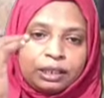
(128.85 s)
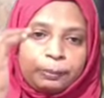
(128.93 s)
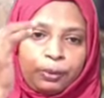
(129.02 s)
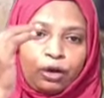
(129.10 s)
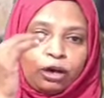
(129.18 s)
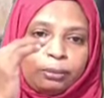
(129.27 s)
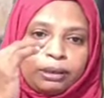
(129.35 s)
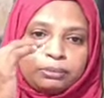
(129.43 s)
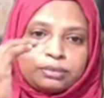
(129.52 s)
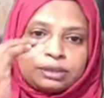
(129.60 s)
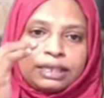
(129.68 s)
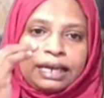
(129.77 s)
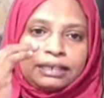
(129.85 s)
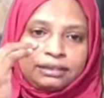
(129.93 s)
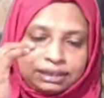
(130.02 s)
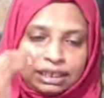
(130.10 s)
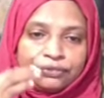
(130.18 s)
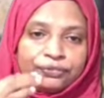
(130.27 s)
the problems that
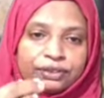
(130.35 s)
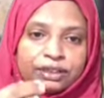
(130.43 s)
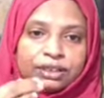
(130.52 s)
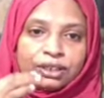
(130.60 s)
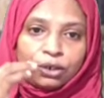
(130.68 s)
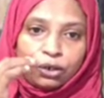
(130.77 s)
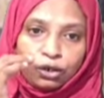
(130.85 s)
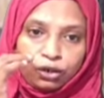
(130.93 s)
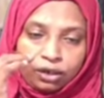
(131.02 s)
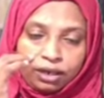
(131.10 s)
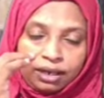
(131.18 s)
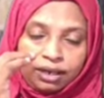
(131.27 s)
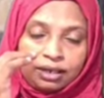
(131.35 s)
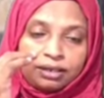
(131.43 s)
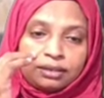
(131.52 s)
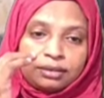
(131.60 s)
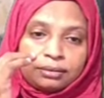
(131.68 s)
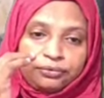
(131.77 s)
suffered or
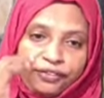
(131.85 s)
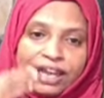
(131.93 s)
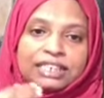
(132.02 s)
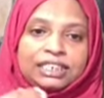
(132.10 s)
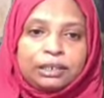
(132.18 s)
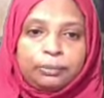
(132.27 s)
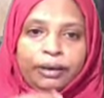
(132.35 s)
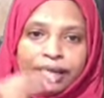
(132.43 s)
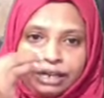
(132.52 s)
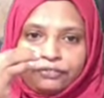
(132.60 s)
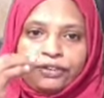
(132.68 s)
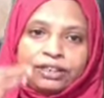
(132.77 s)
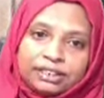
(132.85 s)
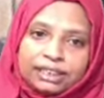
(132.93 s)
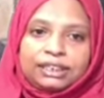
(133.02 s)
faced by different